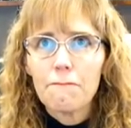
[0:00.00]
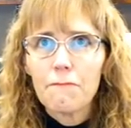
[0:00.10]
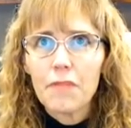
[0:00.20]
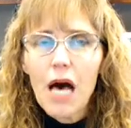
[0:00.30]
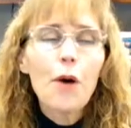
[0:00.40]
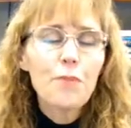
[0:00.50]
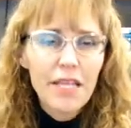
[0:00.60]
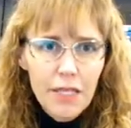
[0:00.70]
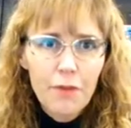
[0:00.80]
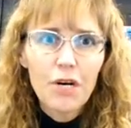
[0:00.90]
helping
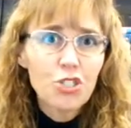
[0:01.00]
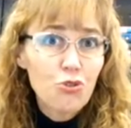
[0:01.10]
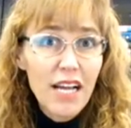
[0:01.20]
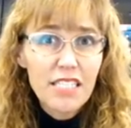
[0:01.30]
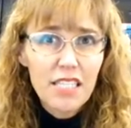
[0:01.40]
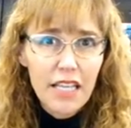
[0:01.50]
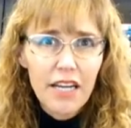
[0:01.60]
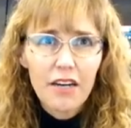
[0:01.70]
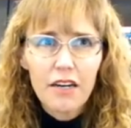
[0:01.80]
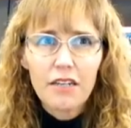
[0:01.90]
them address
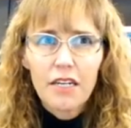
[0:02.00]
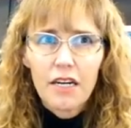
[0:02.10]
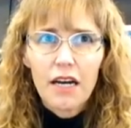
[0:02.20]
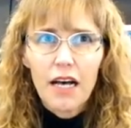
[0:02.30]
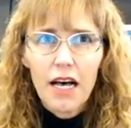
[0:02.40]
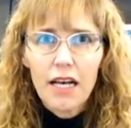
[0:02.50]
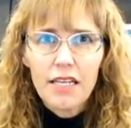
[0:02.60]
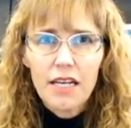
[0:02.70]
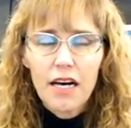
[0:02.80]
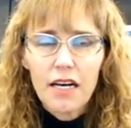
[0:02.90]
their uh,
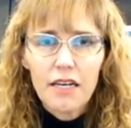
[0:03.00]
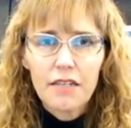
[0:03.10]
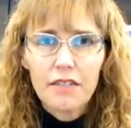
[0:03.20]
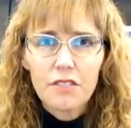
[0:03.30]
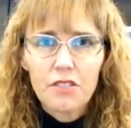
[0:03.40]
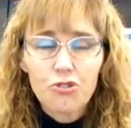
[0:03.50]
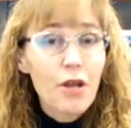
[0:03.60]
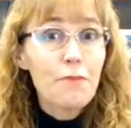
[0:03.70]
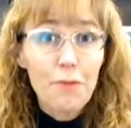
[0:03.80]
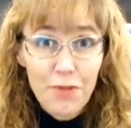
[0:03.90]

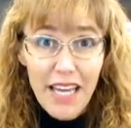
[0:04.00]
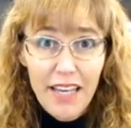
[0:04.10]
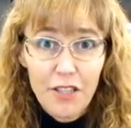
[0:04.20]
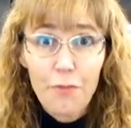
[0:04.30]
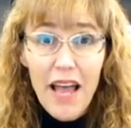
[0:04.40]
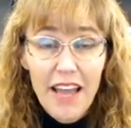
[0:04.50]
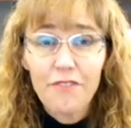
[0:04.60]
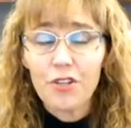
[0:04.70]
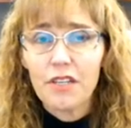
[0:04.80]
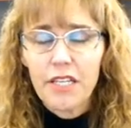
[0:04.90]
treatment plan, their
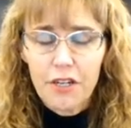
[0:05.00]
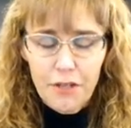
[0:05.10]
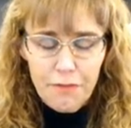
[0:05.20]
behavior, their